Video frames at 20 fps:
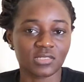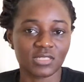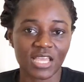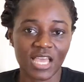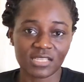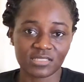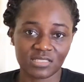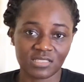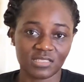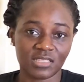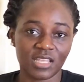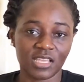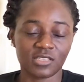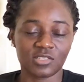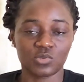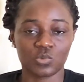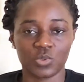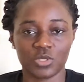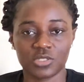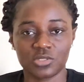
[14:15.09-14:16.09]
That's the
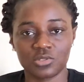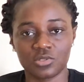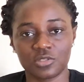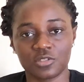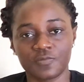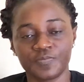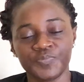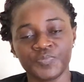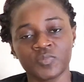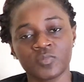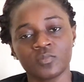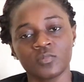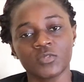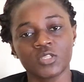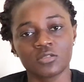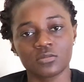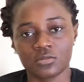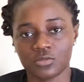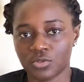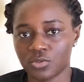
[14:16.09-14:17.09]
next question.
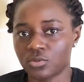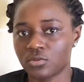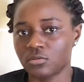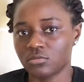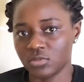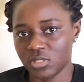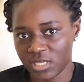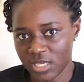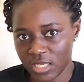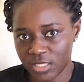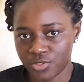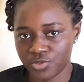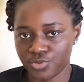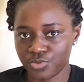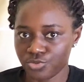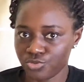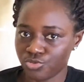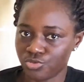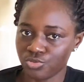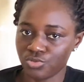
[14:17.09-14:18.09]
So, yes,
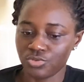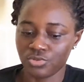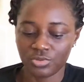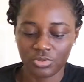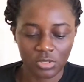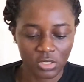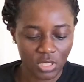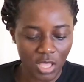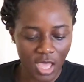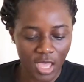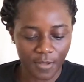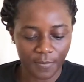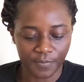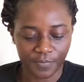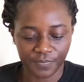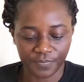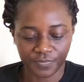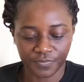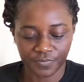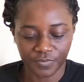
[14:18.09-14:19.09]
you do.
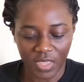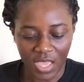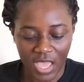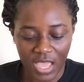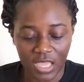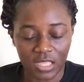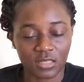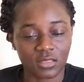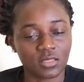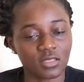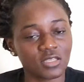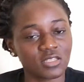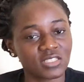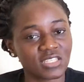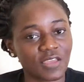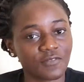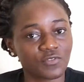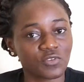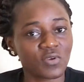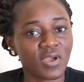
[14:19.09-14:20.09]
The
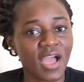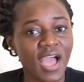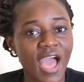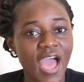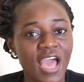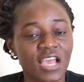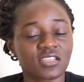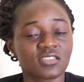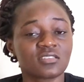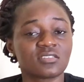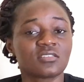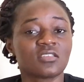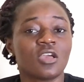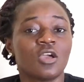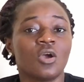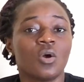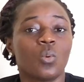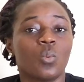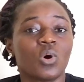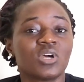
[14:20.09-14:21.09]
interviewer asked,
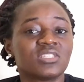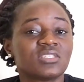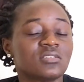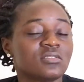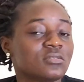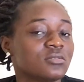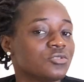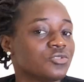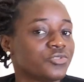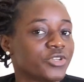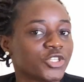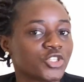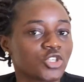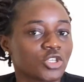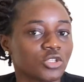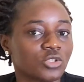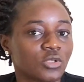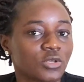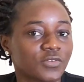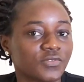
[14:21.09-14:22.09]
what is the
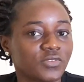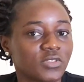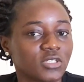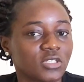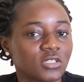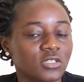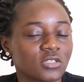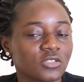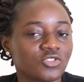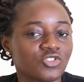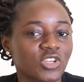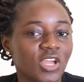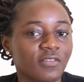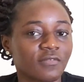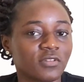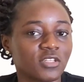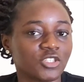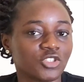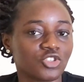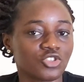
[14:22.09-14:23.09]
duration of the
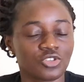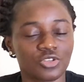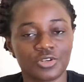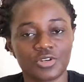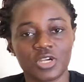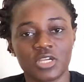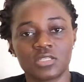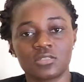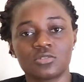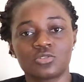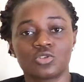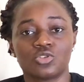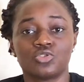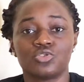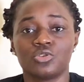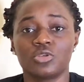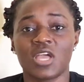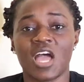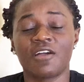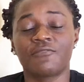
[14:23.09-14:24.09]
travel insurance? So
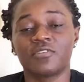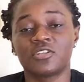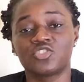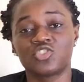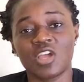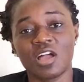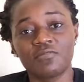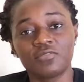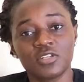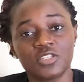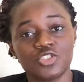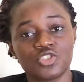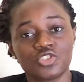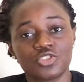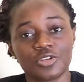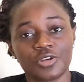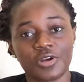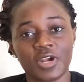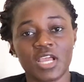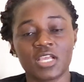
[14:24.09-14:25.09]
do you have a travel
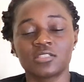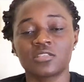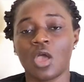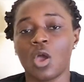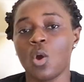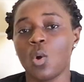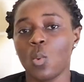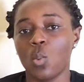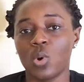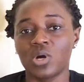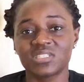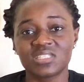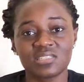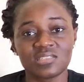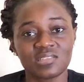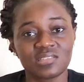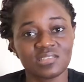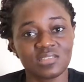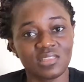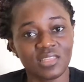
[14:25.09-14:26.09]
insurance? What
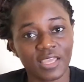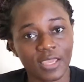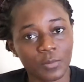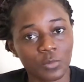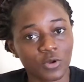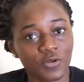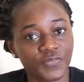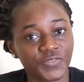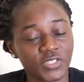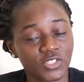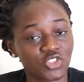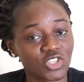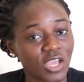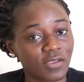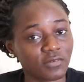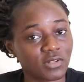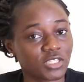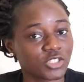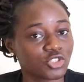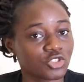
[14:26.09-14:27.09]
is the name of the
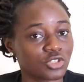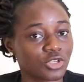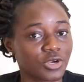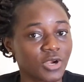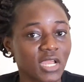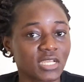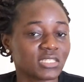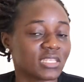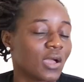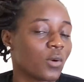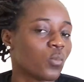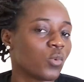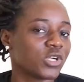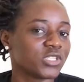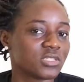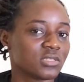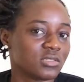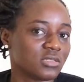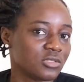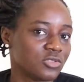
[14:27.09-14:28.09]
travel insurance? And
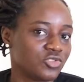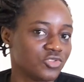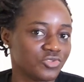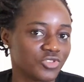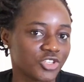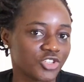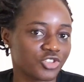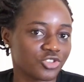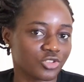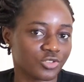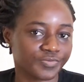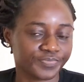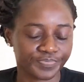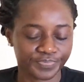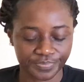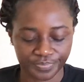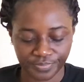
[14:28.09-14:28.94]
what is the duration?